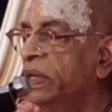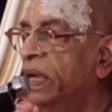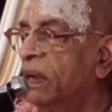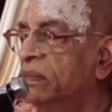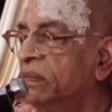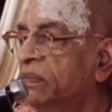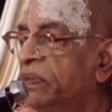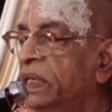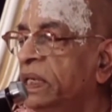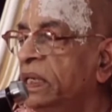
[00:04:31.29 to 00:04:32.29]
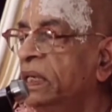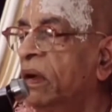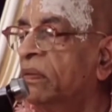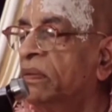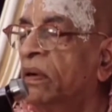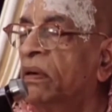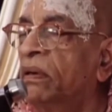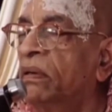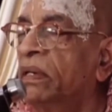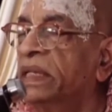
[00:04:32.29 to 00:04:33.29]
you become free of
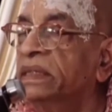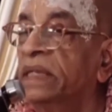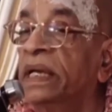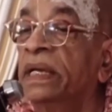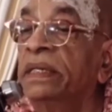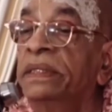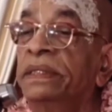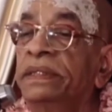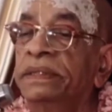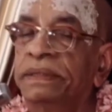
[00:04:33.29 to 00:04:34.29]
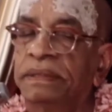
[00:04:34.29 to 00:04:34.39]
all anxieties.